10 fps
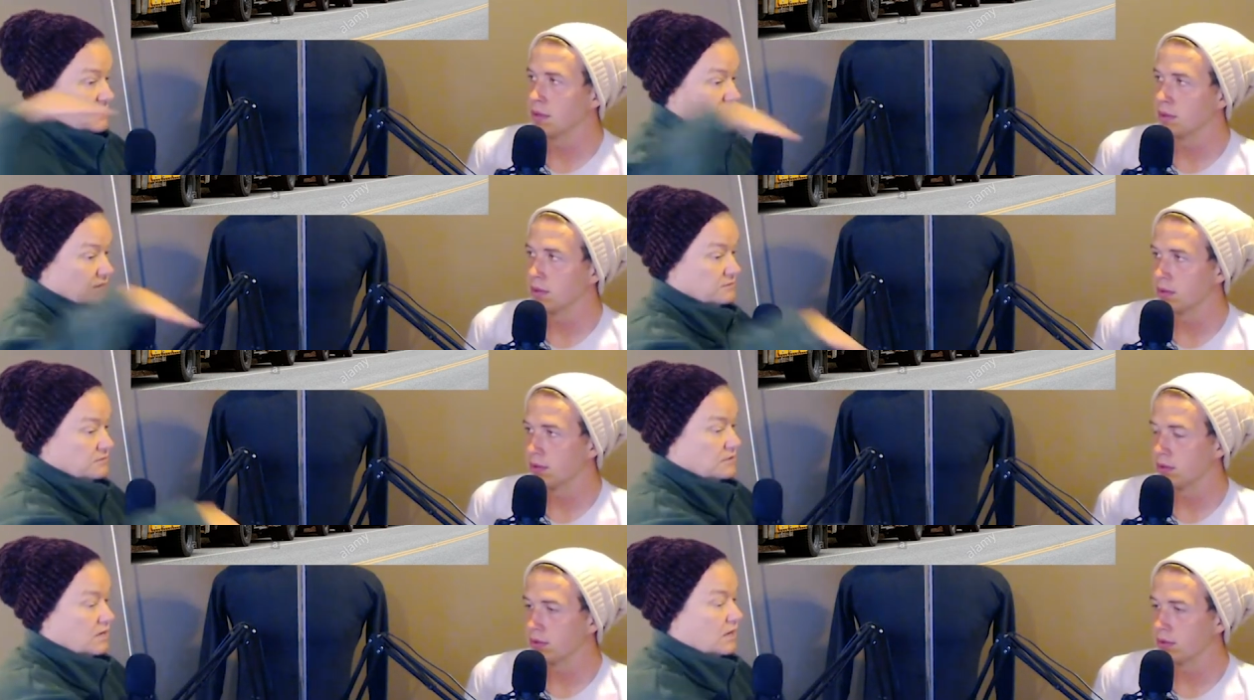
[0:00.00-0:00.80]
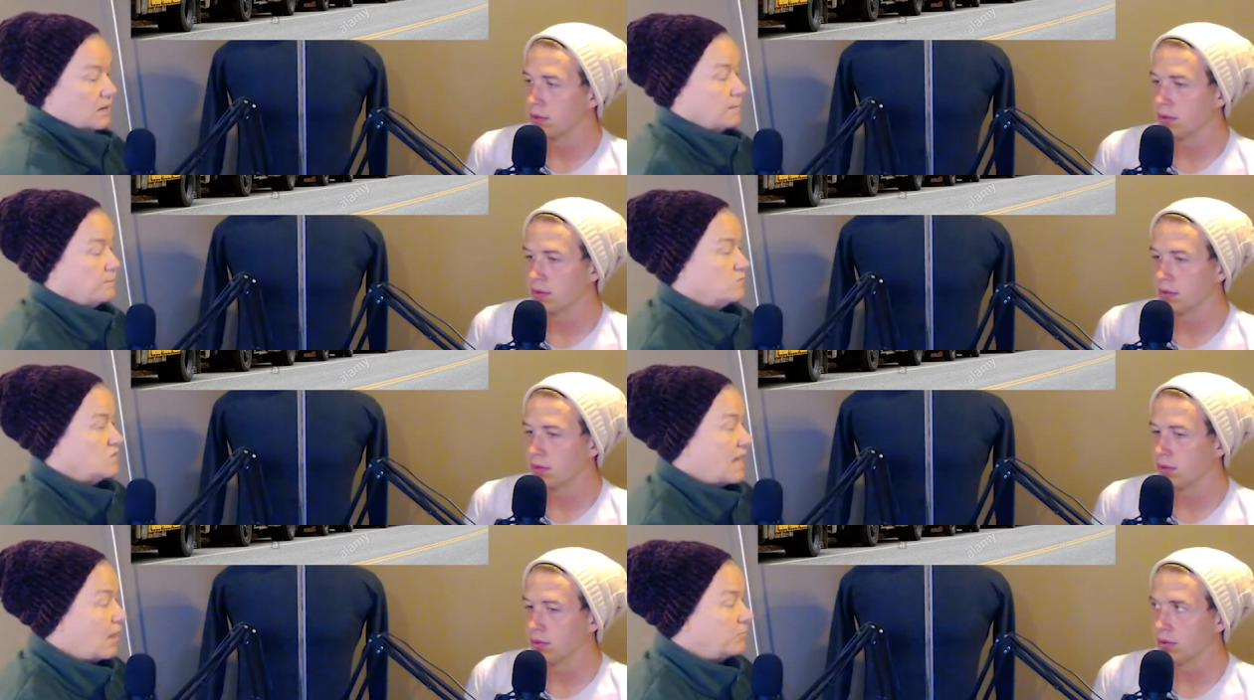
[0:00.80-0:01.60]
Speaker 1: down um,
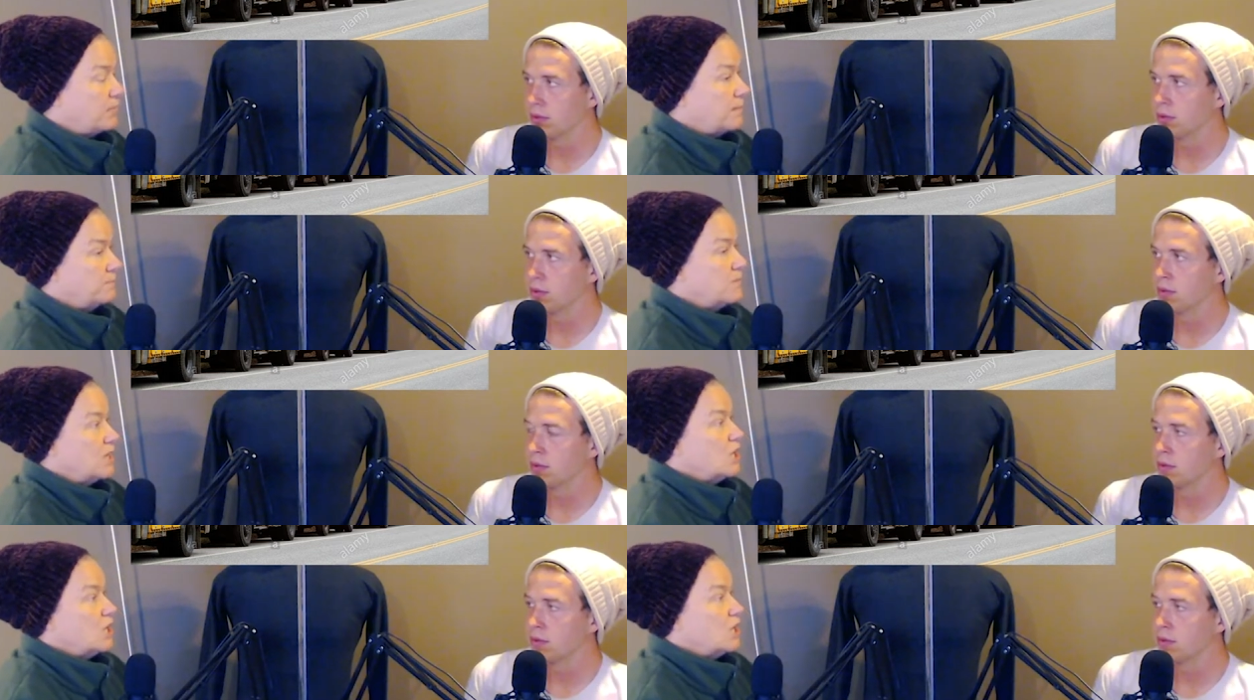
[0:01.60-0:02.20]
to help them.